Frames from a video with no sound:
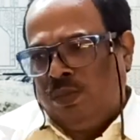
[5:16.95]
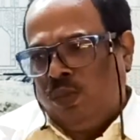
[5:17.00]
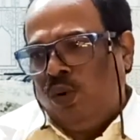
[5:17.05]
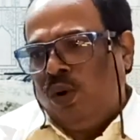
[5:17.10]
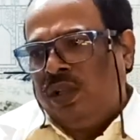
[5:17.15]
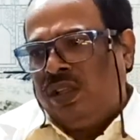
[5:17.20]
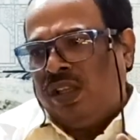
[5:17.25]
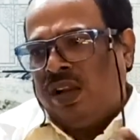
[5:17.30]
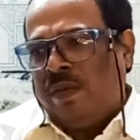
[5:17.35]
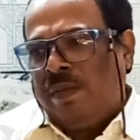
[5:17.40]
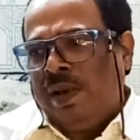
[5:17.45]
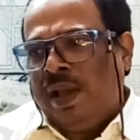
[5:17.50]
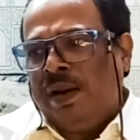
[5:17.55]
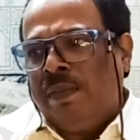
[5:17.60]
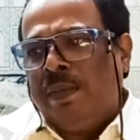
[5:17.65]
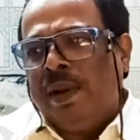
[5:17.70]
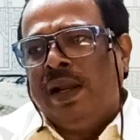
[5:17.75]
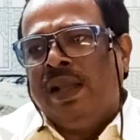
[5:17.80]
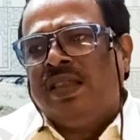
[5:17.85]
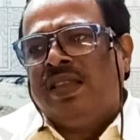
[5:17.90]
fluid therapy
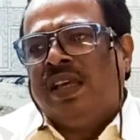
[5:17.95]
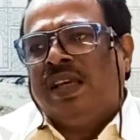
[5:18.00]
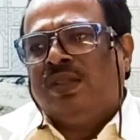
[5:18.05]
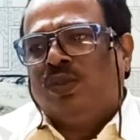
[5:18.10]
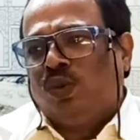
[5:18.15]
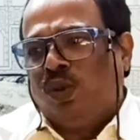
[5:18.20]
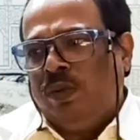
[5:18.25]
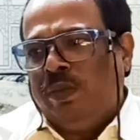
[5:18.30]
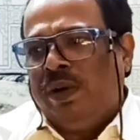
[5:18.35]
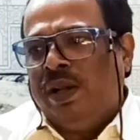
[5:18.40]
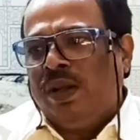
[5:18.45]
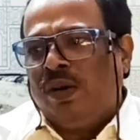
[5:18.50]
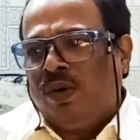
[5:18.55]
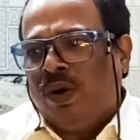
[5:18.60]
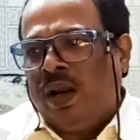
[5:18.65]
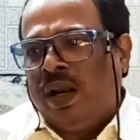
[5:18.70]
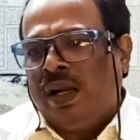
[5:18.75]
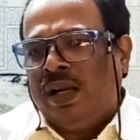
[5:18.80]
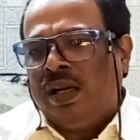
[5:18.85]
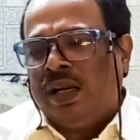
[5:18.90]
and many things will be
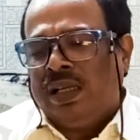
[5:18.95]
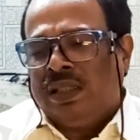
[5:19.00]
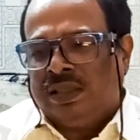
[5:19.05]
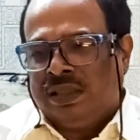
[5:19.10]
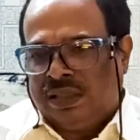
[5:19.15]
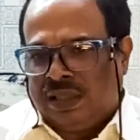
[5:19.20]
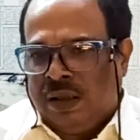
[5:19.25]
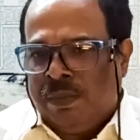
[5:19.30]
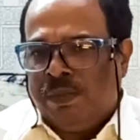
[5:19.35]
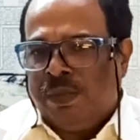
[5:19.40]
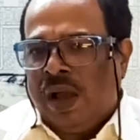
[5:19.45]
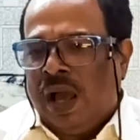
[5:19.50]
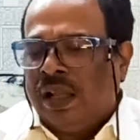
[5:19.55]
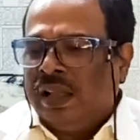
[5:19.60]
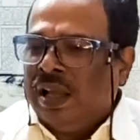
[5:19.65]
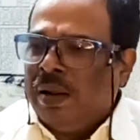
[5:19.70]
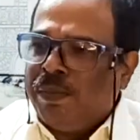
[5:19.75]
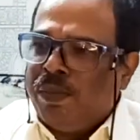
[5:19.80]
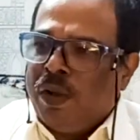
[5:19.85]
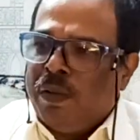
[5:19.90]
required, and some
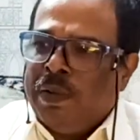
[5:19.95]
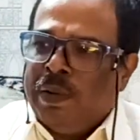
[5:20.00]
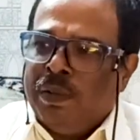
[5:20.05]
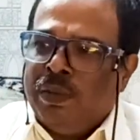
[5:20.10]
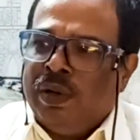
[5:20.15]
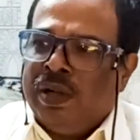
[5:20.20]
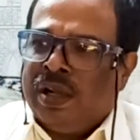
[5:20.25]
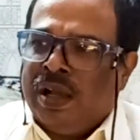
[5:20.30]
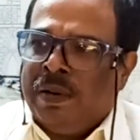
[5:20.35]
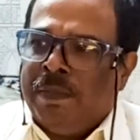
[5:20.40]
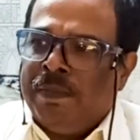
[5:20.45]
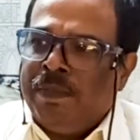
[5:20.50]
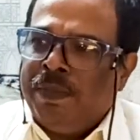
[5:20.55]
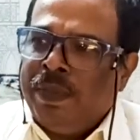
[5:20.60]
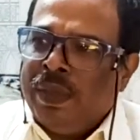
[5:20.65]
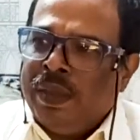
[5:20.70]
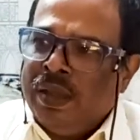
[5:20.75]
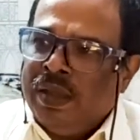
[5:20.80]
other problem will come.